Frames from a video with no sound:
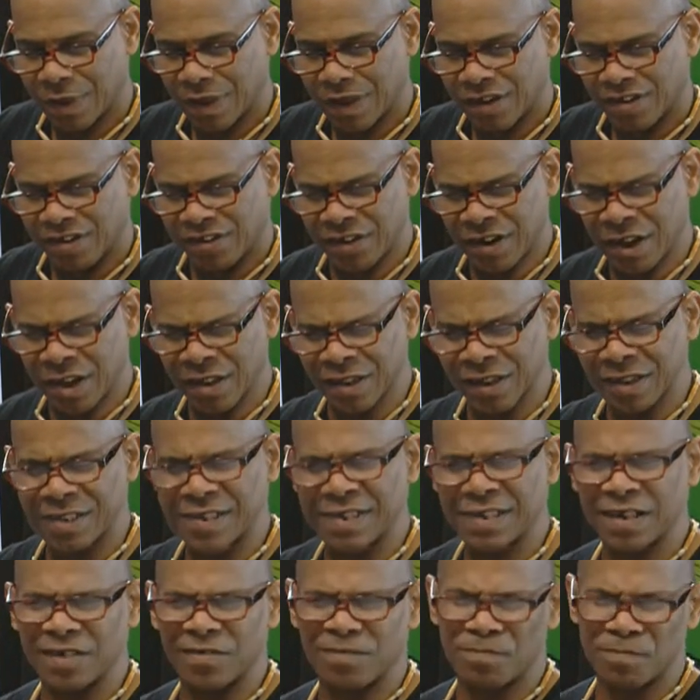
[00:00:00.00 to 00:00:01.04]

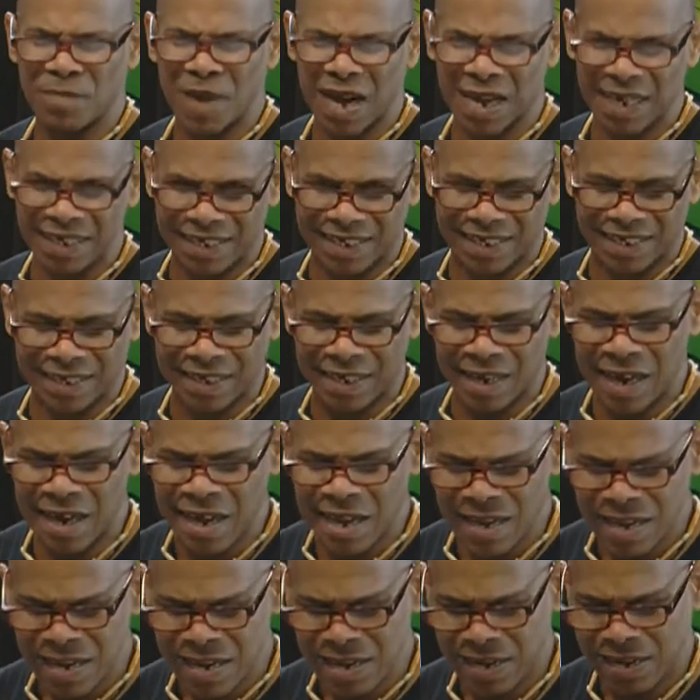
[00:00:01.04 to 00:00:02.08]
Jealous of my
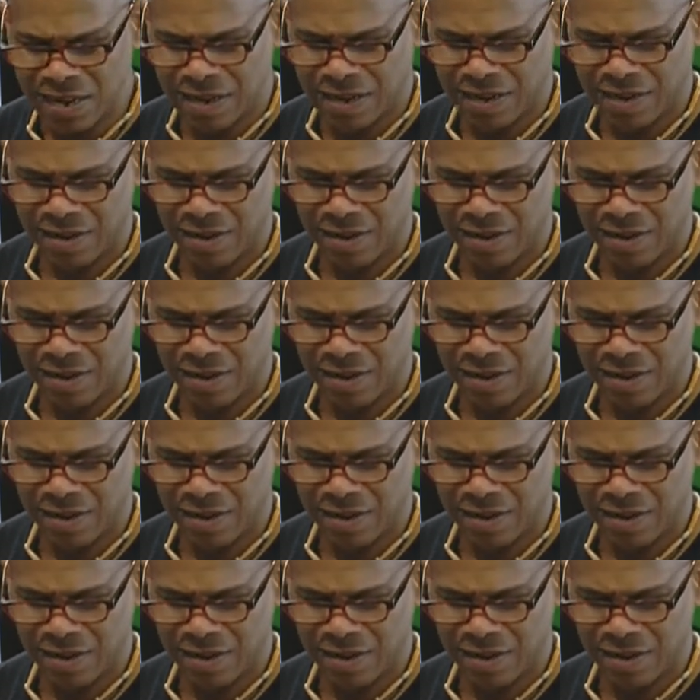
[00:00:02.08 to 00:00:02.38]
son?